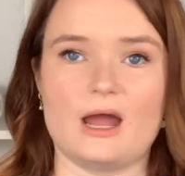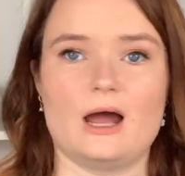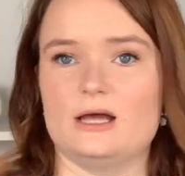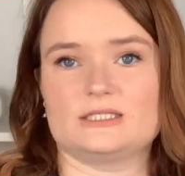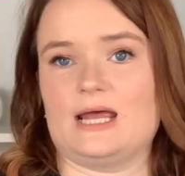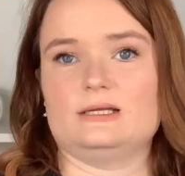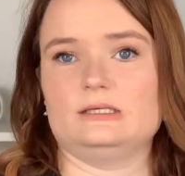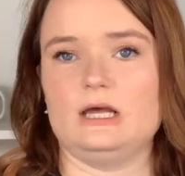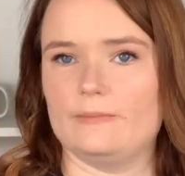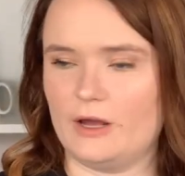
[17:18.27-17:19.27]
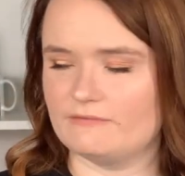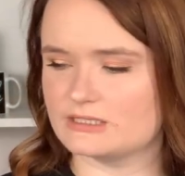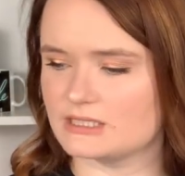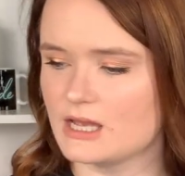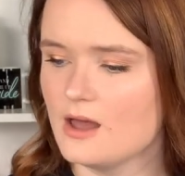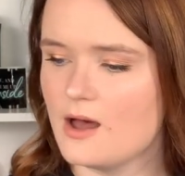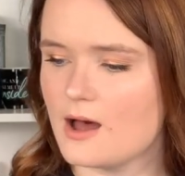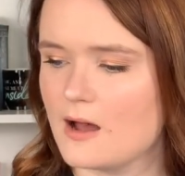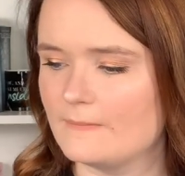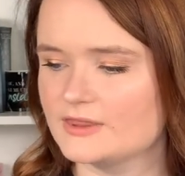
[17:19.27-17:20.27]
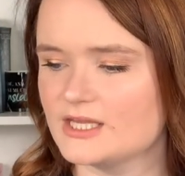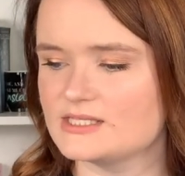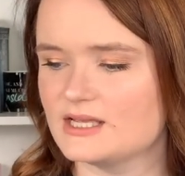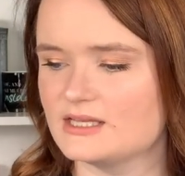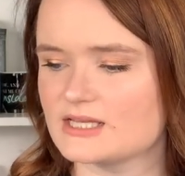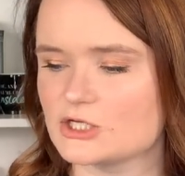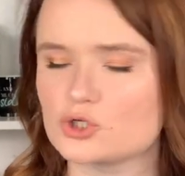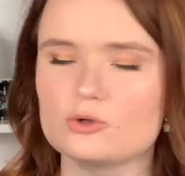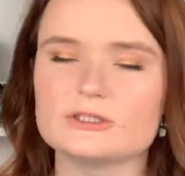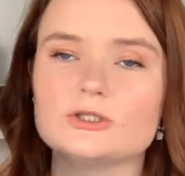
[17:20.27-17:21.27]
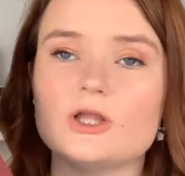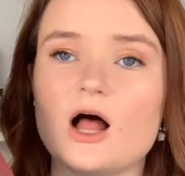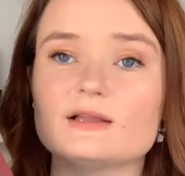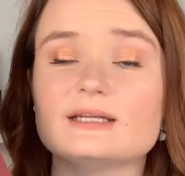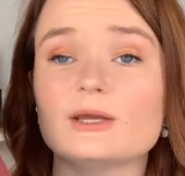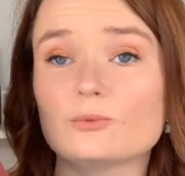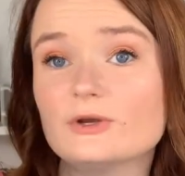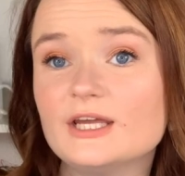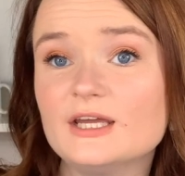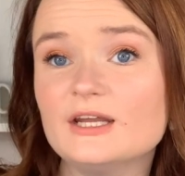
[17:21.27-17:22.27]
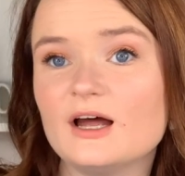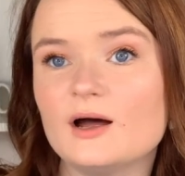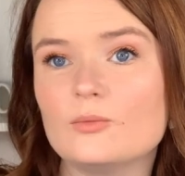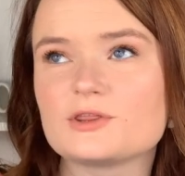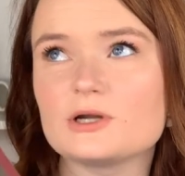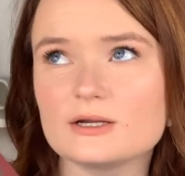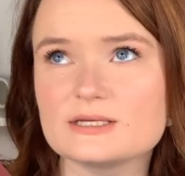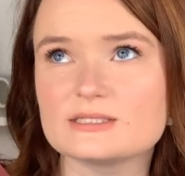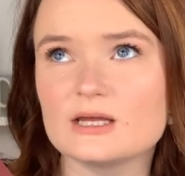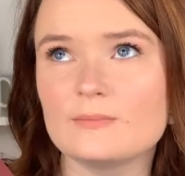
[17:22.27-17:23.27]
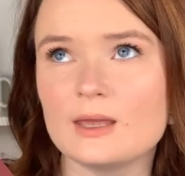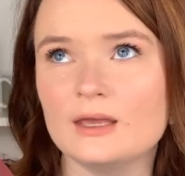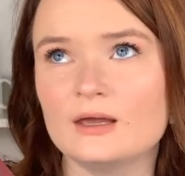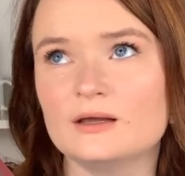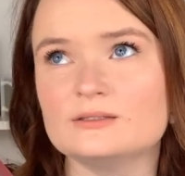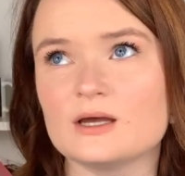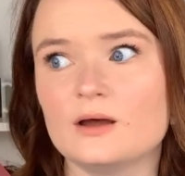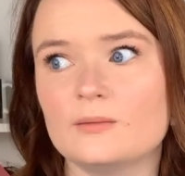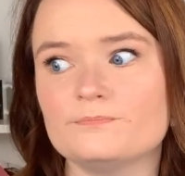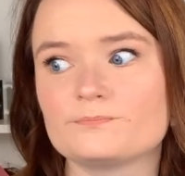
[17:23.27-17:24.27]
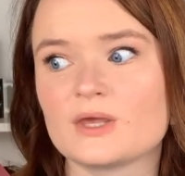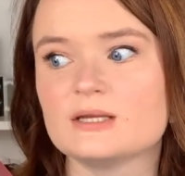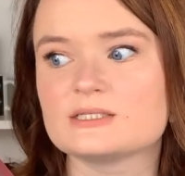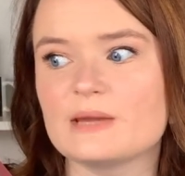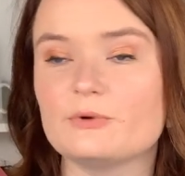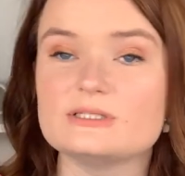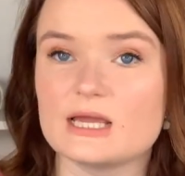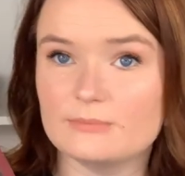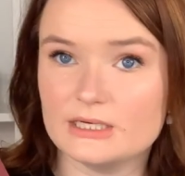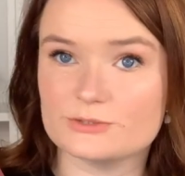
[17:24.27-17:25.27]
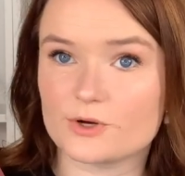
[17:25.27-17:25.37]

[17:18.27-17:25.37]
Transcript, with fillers: I snagged it up, obviously. Um, but this is a short little holiday read um, with autism and um, type one diabetes